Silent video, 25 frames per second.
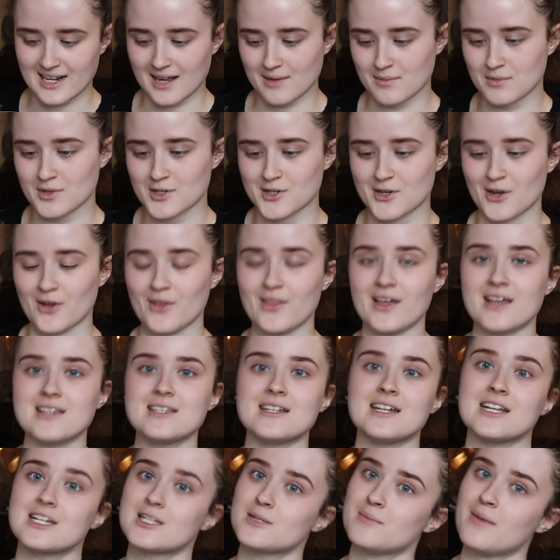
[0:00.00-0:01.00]
I'm sure that's
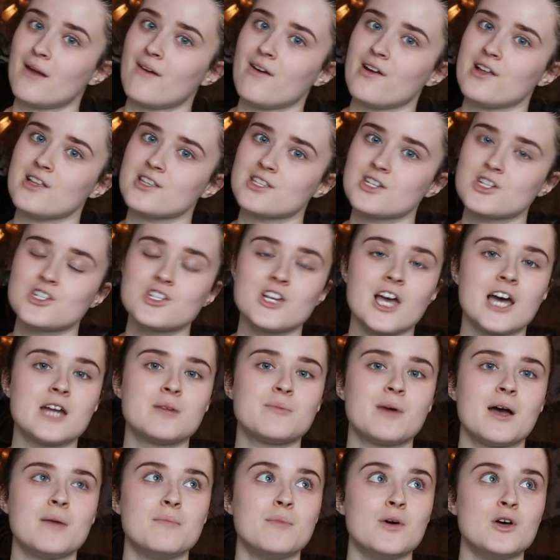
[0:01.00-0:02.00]
an experience shared
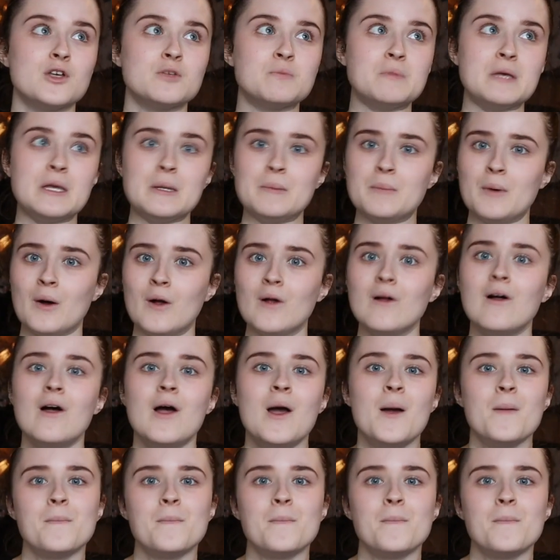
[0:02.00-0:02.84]
by most people,